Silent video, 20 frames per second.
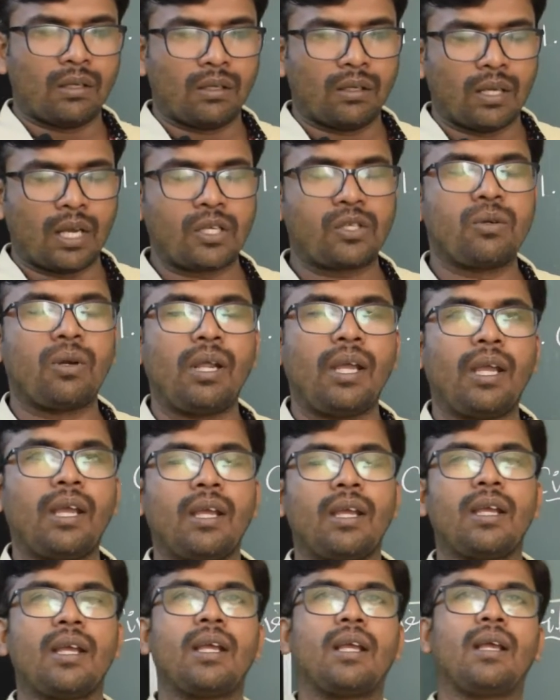Actually,
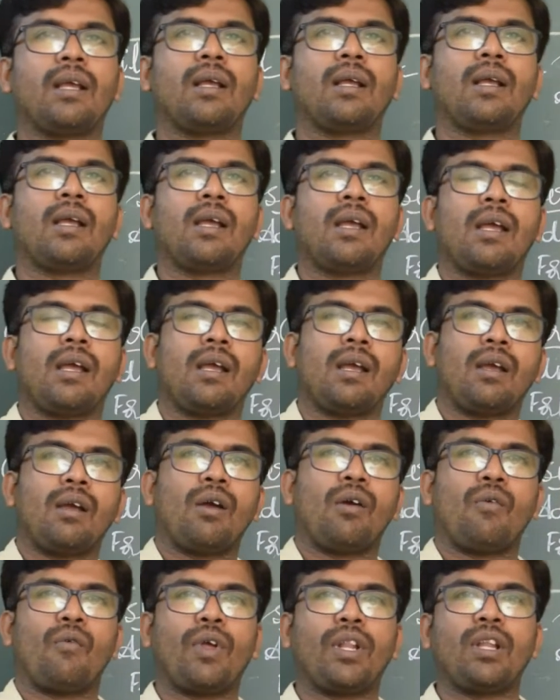
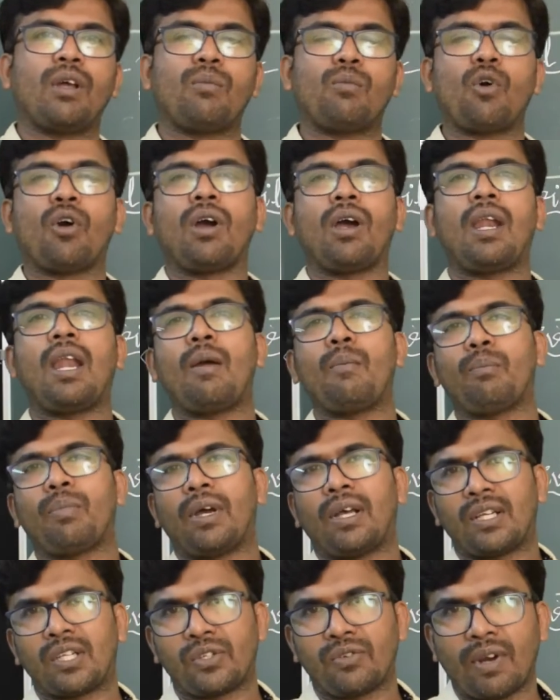when the Mughal Empire
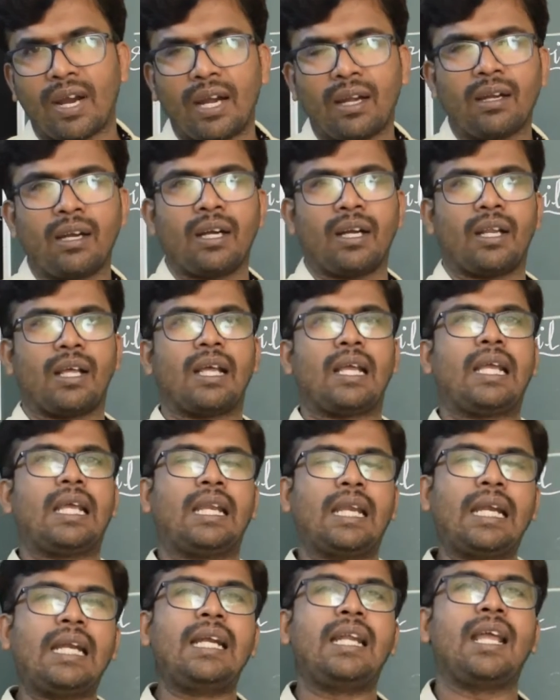started in
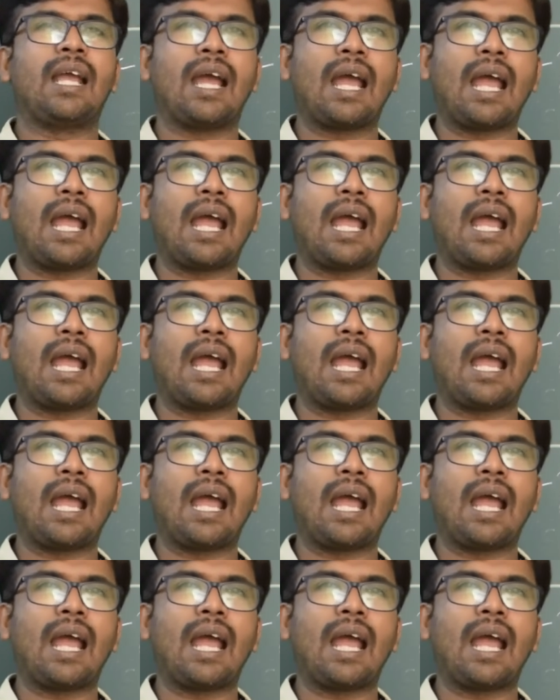India,